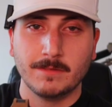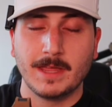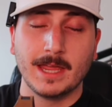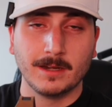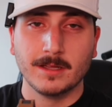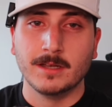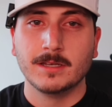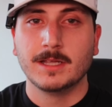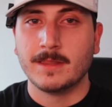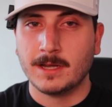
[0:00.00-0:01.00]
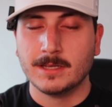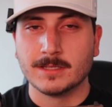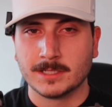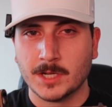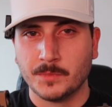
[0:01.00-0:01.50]
the handgun, and then it
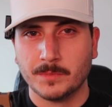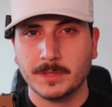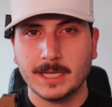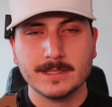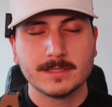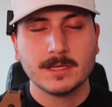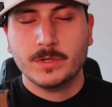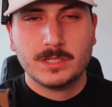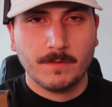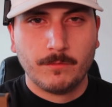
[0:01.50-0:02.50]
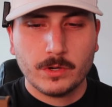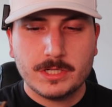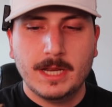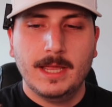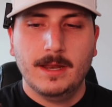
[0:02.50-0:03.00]
doesn't come with the plates, which is
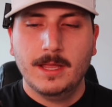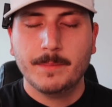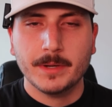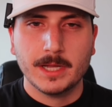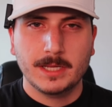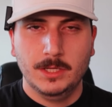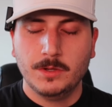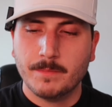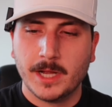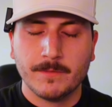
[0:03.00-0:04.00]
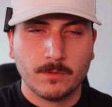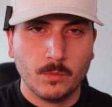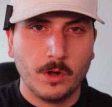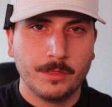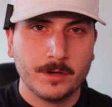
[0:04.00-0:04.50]
unfortunate, but you can buy them from
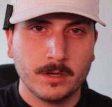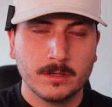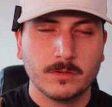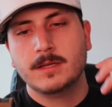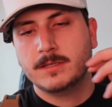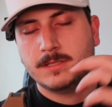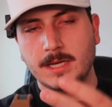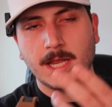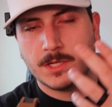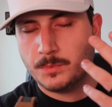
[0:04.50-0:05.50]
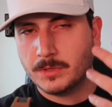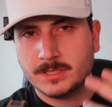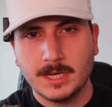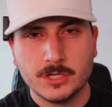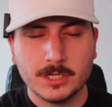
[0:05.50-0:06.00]
Walther, C&H
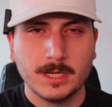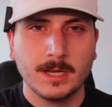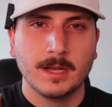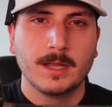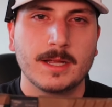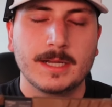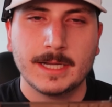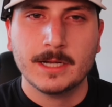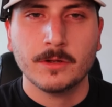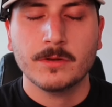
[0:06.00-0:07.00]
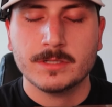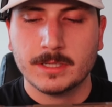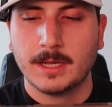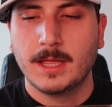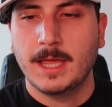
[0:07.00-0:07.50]
Precision. I know there's
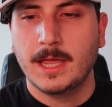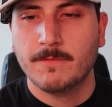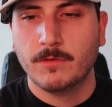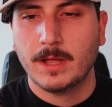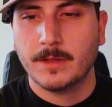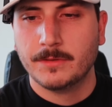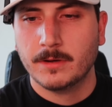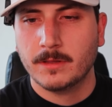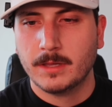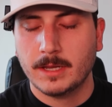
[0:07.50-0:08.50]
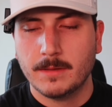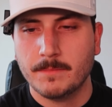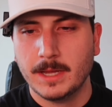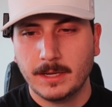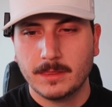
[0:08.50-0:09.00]
a handful out there that
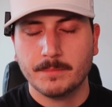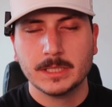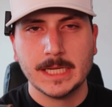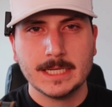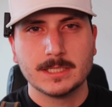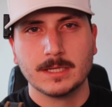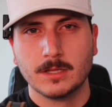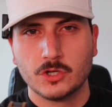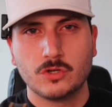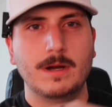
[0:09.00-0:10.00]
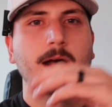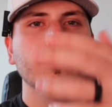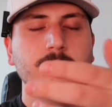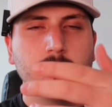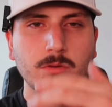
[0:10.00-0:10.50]
make the plates and the
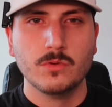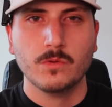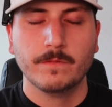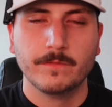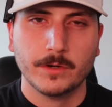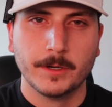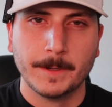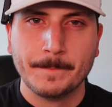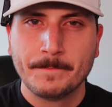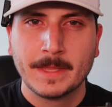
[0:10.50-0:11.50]
shrouds too for